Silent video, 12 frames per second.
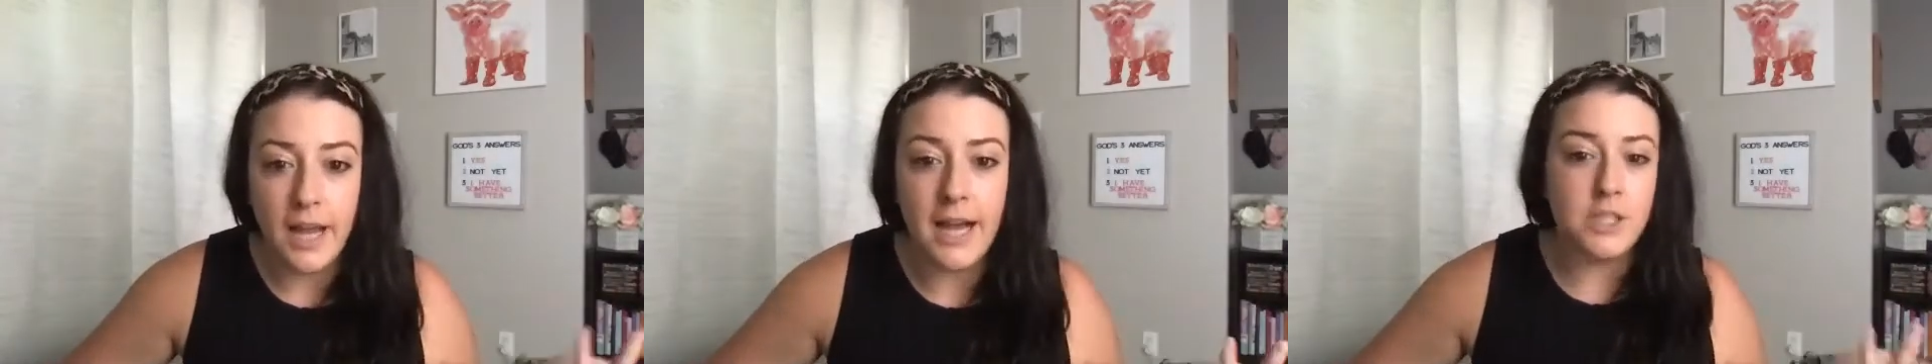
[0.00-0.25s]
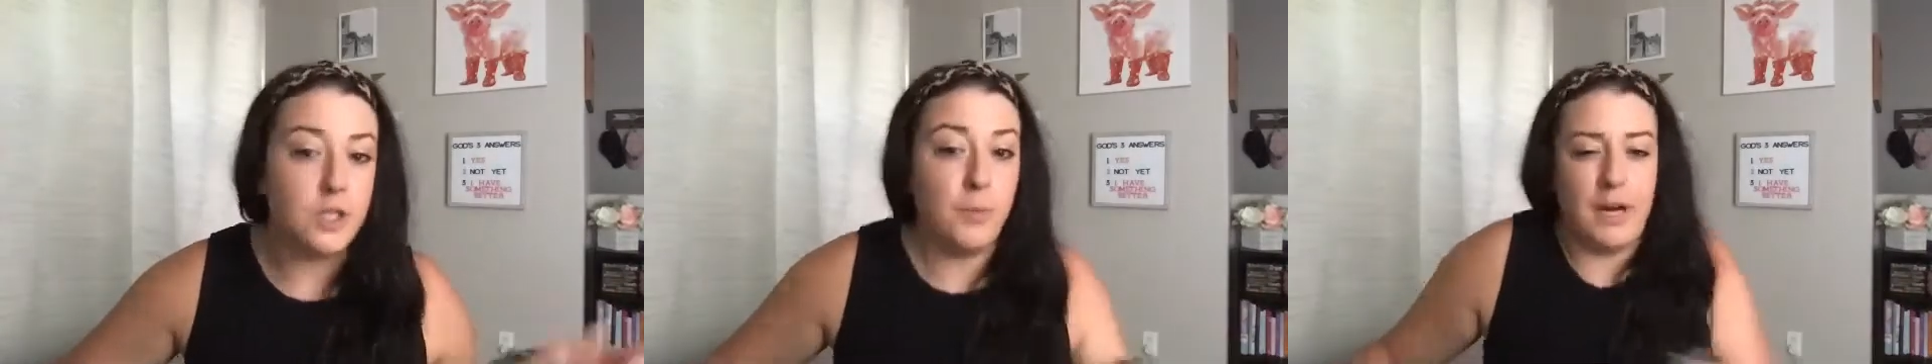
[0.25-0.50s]
You
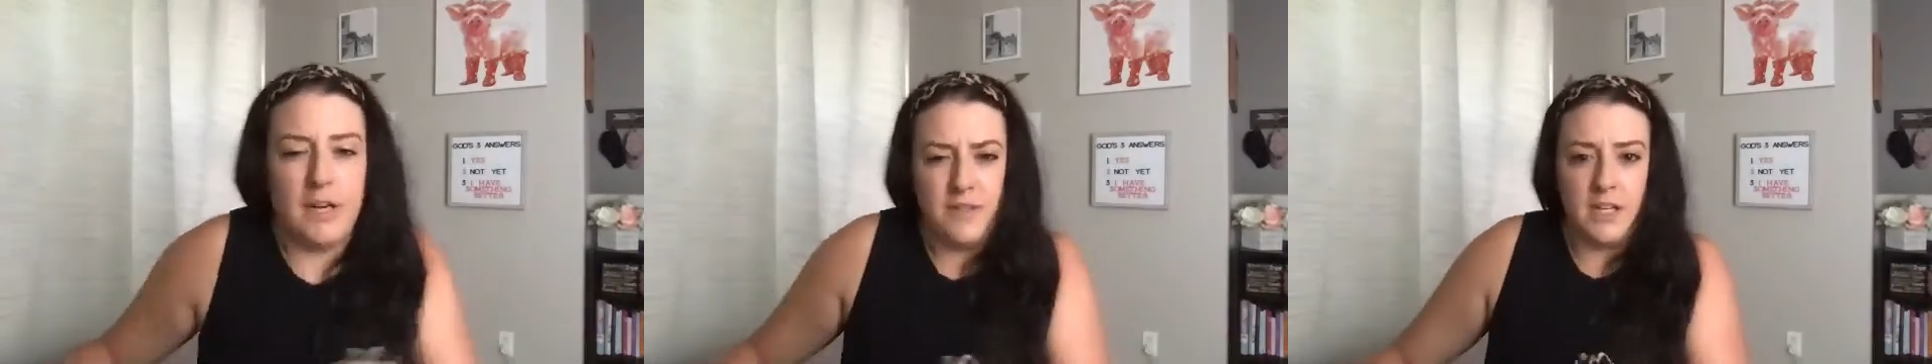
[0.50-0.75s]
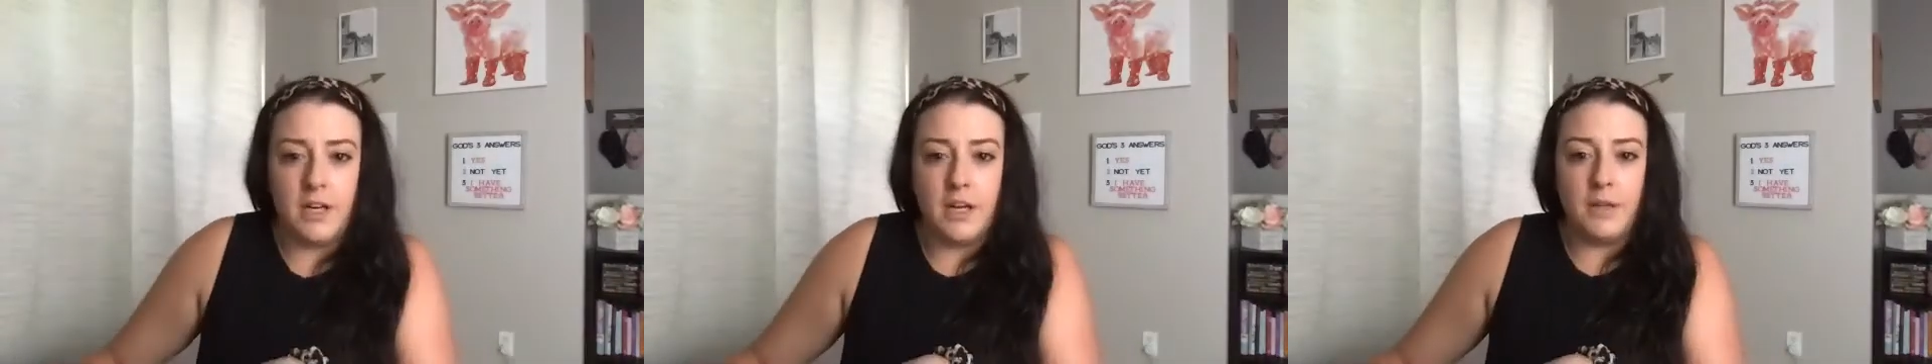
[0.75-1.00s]
might have seen it
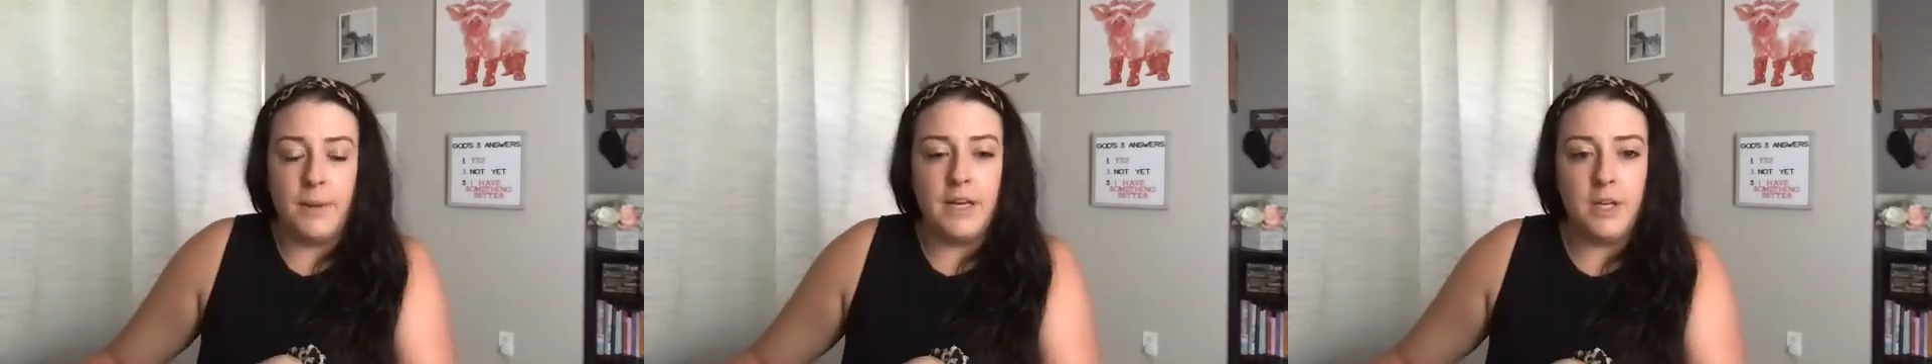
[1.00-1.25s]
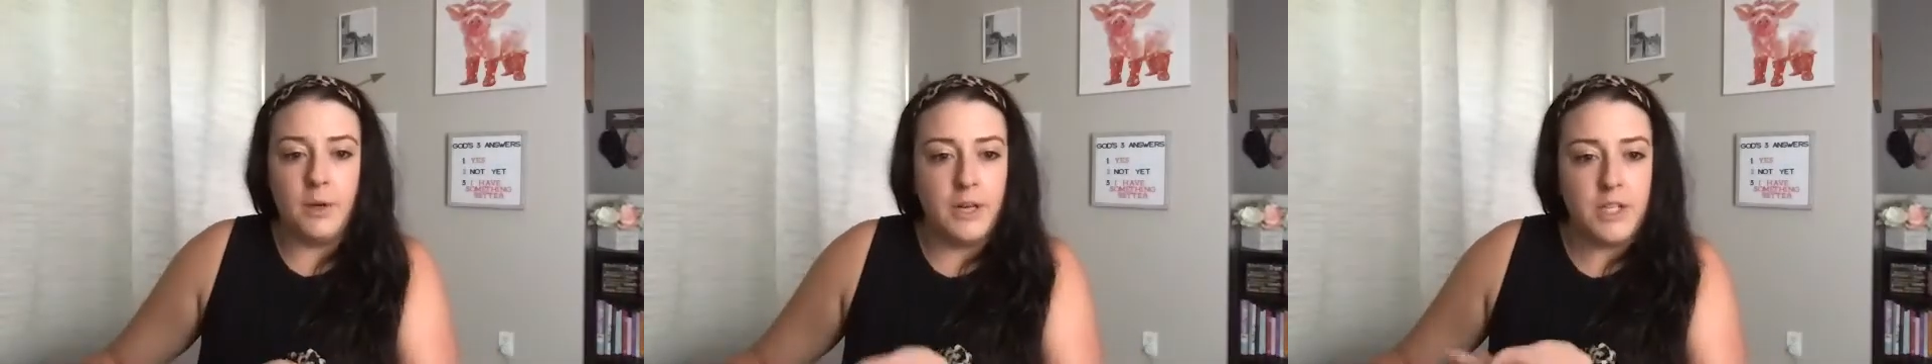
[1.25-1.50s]
on the menu.
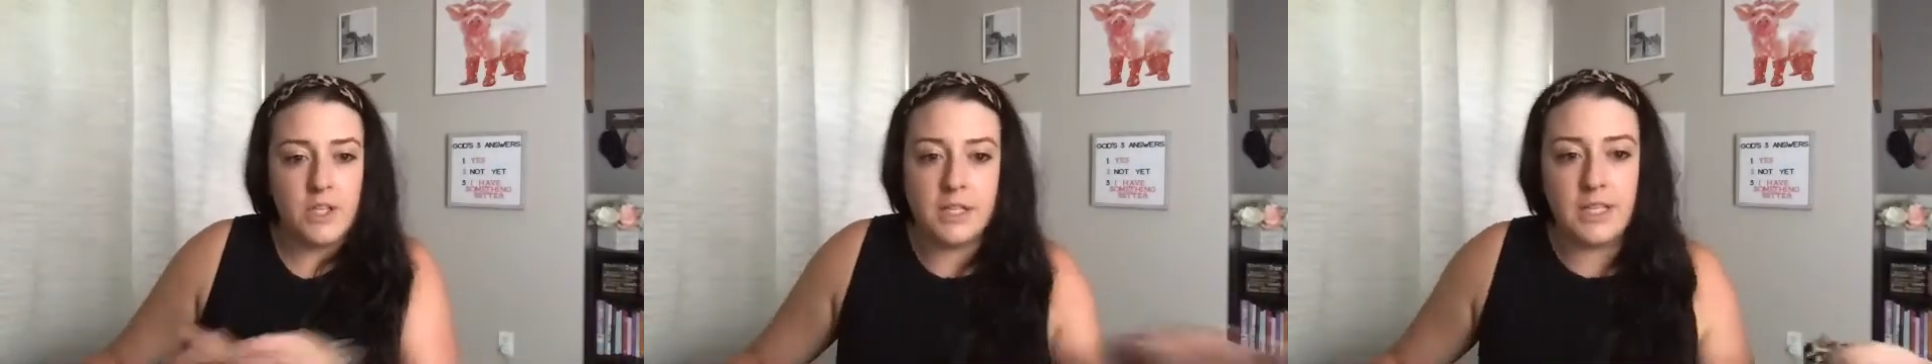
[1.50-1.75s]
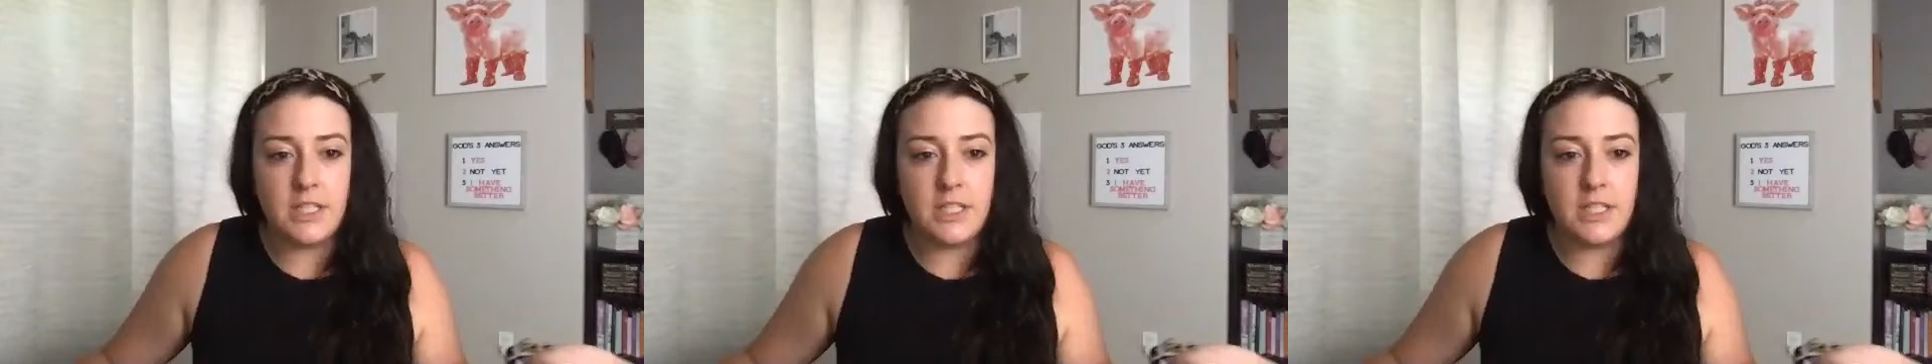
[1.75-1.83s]
It's just like